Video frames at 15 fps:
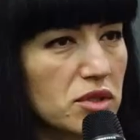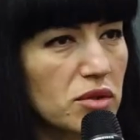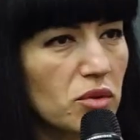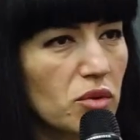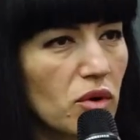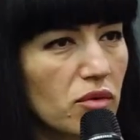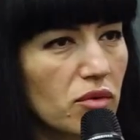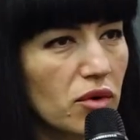
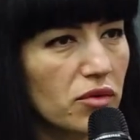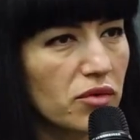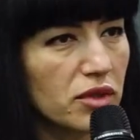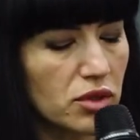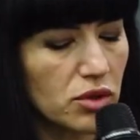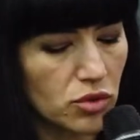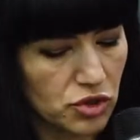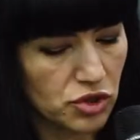Olga
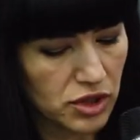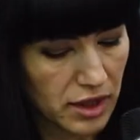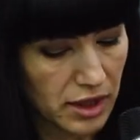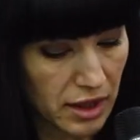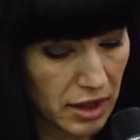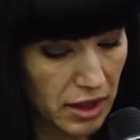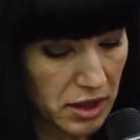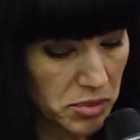uh, would like
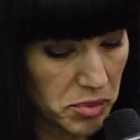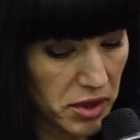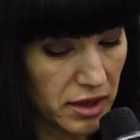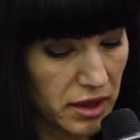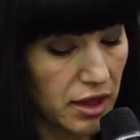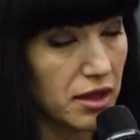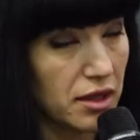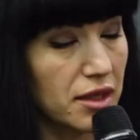to give the
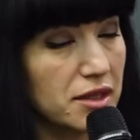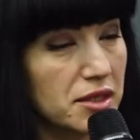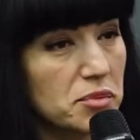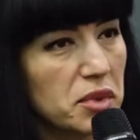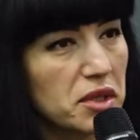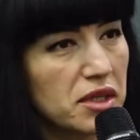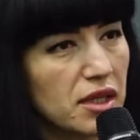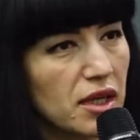floor
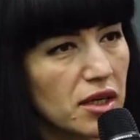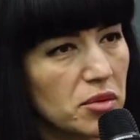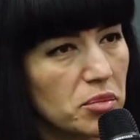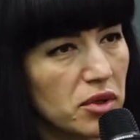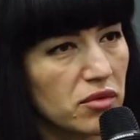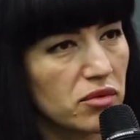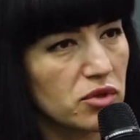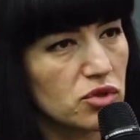uh,
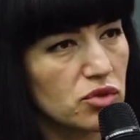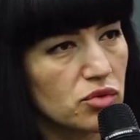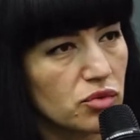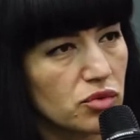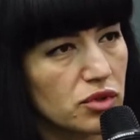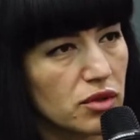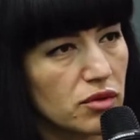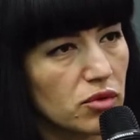as an
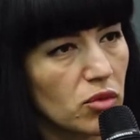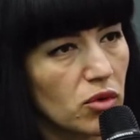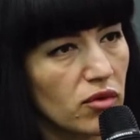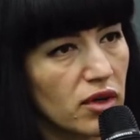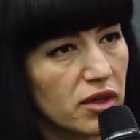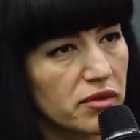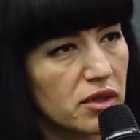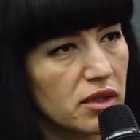
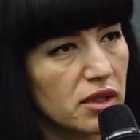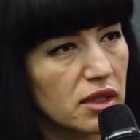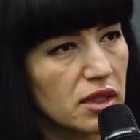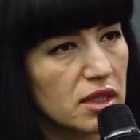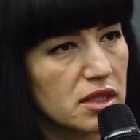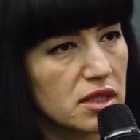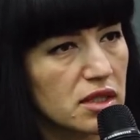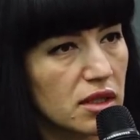expert
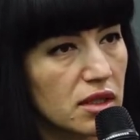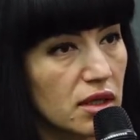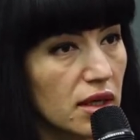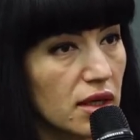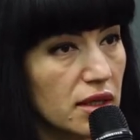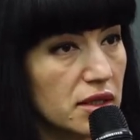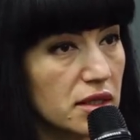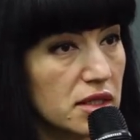on uh,
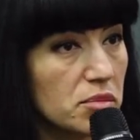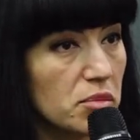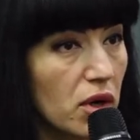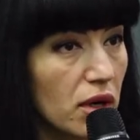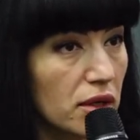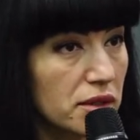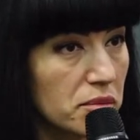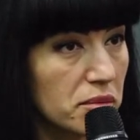law
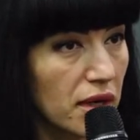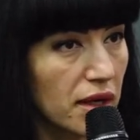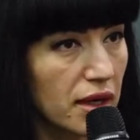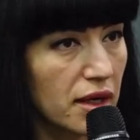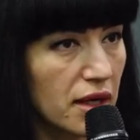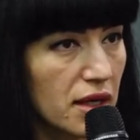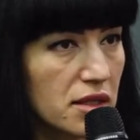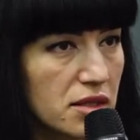of
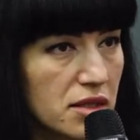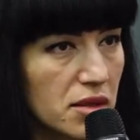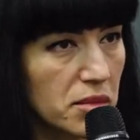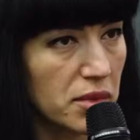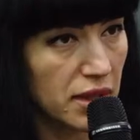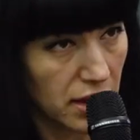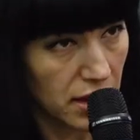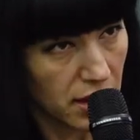
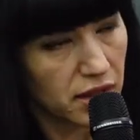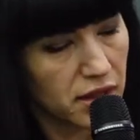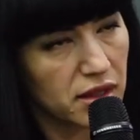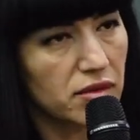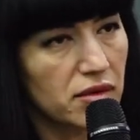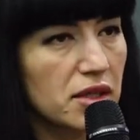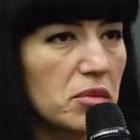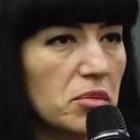in
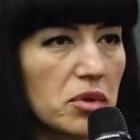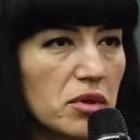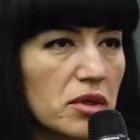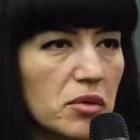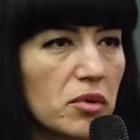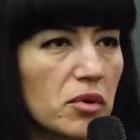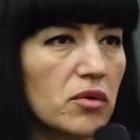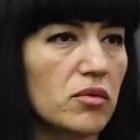wartime.
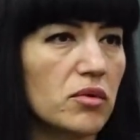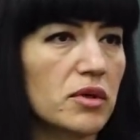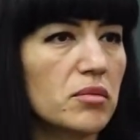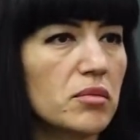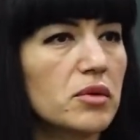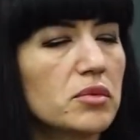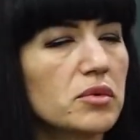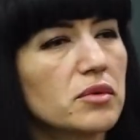
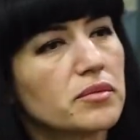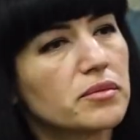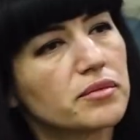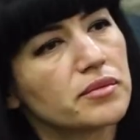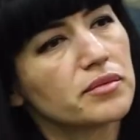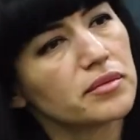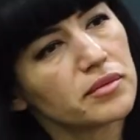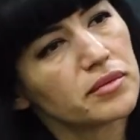You face many
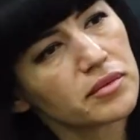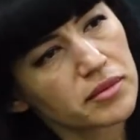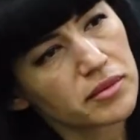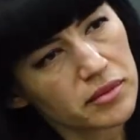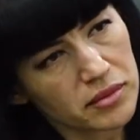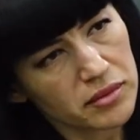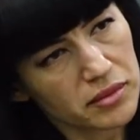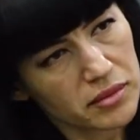cases. Let's
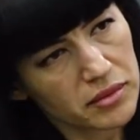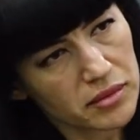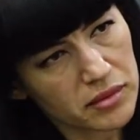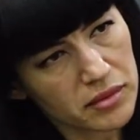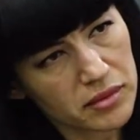speak about them.